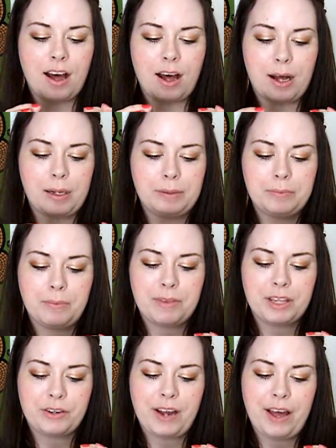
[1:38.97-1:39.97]

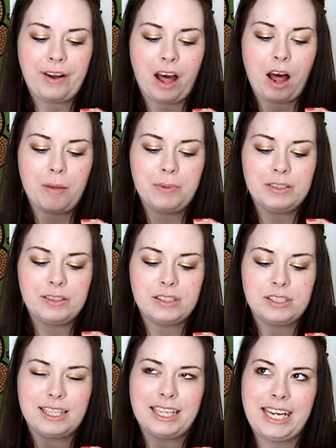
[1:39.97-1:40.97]
The ground
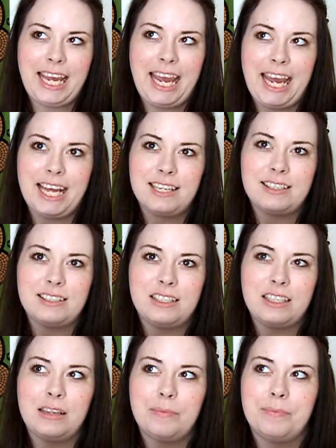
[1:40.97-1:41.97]
almonds, they can
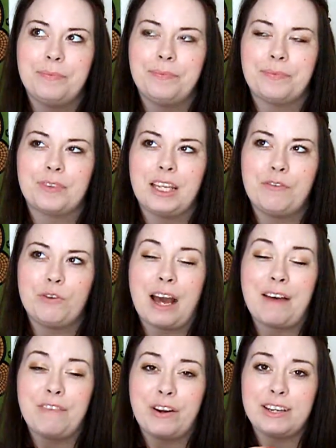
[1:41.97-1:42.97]
seem, if you
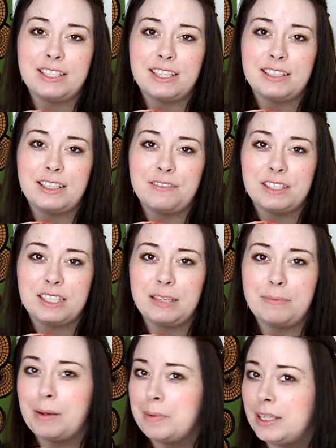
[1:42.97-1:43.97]
have very sensitive
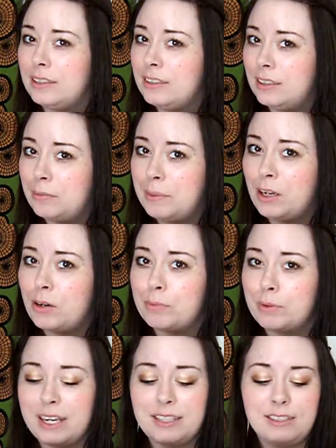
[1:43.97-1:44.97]
skin, maybe a little bit
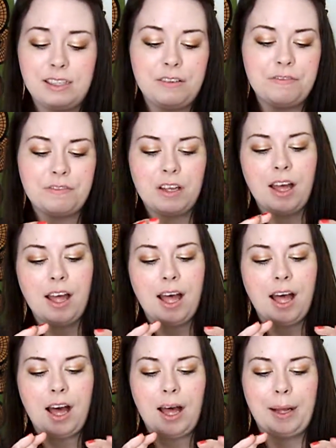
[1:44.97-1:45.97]
abrasive.
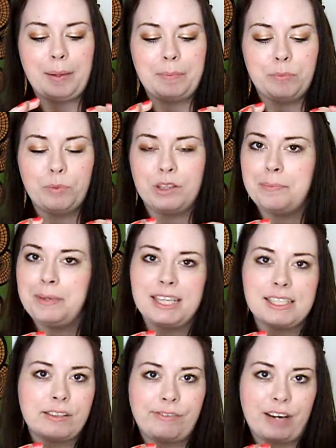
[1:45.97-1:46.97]
With
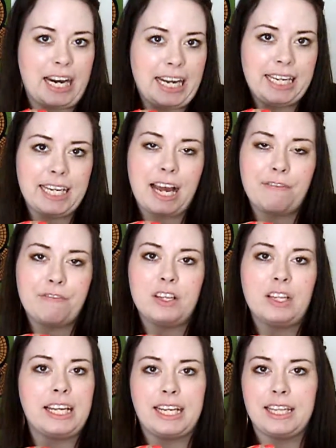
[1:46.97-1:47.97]
me, it's fine. I
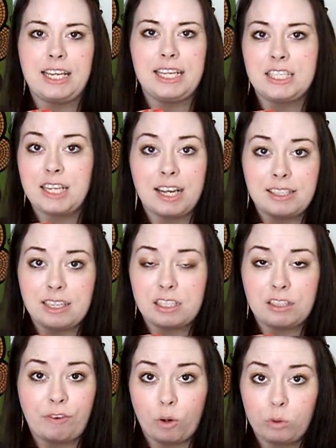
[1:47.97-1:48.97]
feel like it does
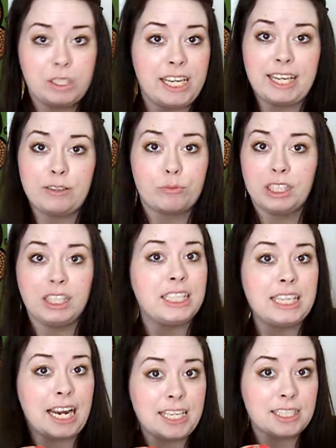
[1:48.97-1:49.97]
exfoliate
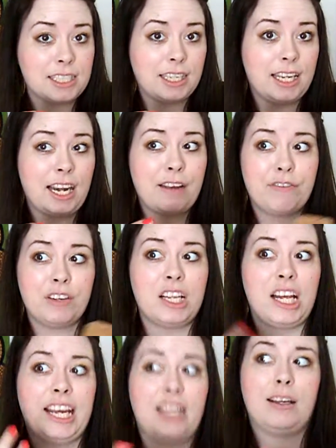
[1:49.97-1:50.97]
really nicely, and I feel
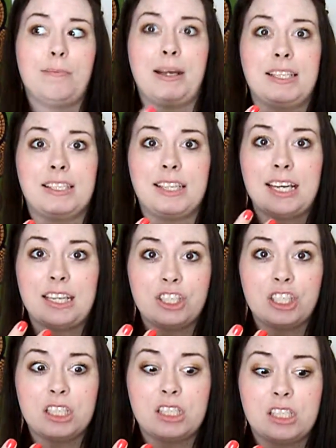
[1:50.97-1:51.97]
like my
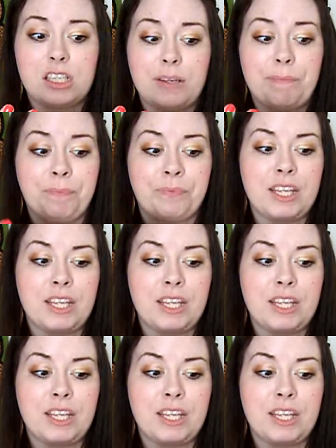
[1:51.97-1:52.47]
skin just,